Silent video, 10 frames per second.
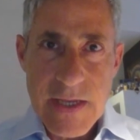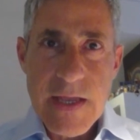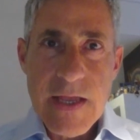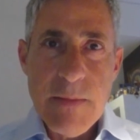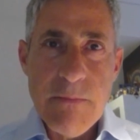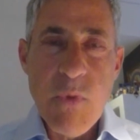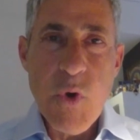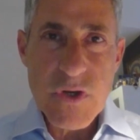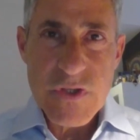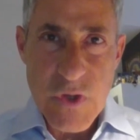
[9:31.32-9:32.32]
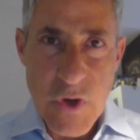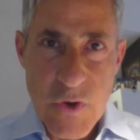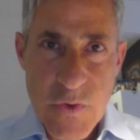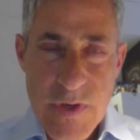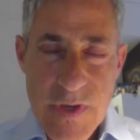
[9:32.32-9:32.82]
more
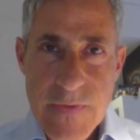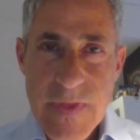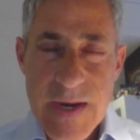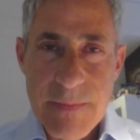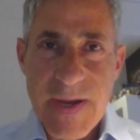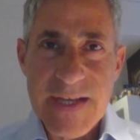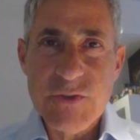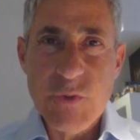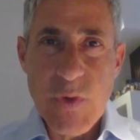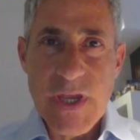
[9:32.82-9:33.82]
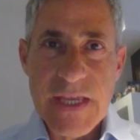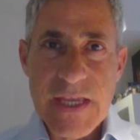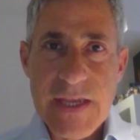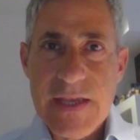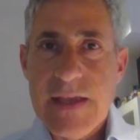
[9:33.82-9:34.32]
so than by doing
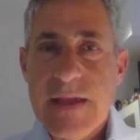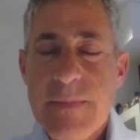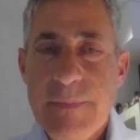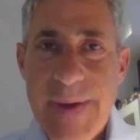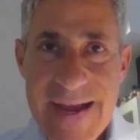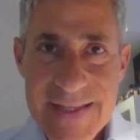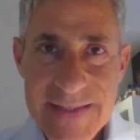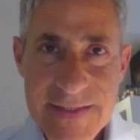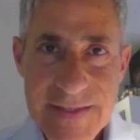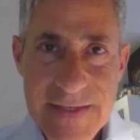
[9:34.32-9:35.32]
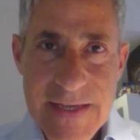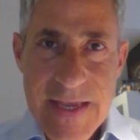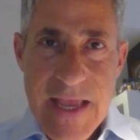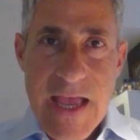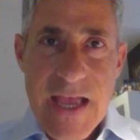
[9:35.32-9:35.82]
bad.
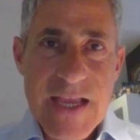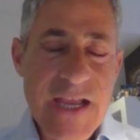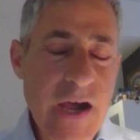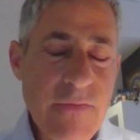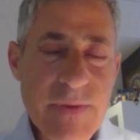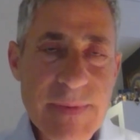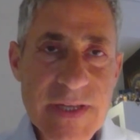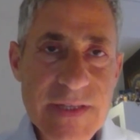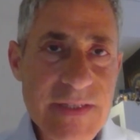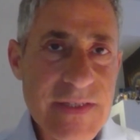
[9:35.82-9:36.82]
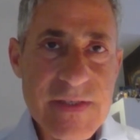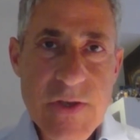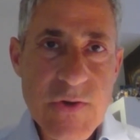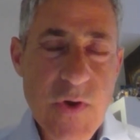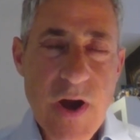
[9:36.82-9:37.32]
Governments,
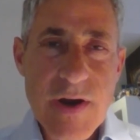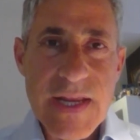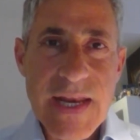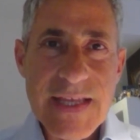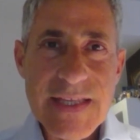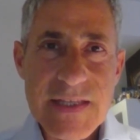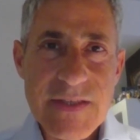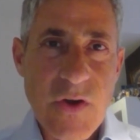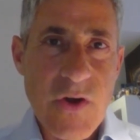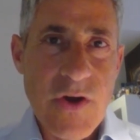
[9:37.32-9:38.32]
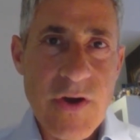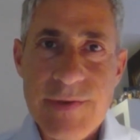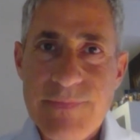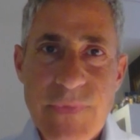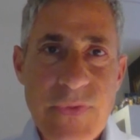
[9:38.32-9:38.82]
are elected on
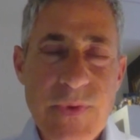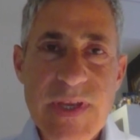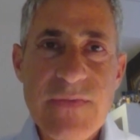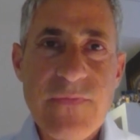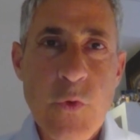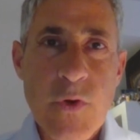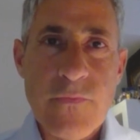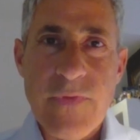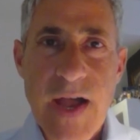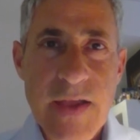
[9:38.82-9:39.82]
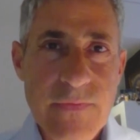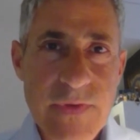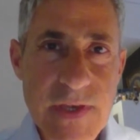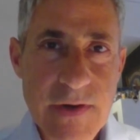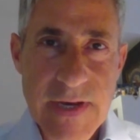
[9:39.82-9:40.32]
3, 4,
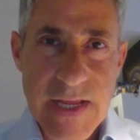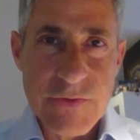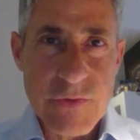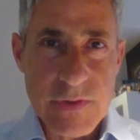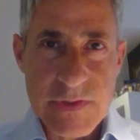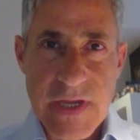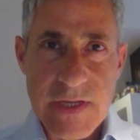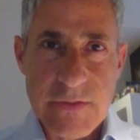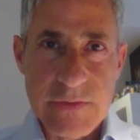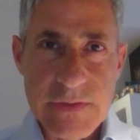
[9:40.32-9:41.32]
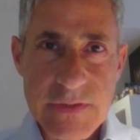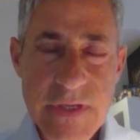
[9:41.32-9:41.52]
5-year electoral cycles.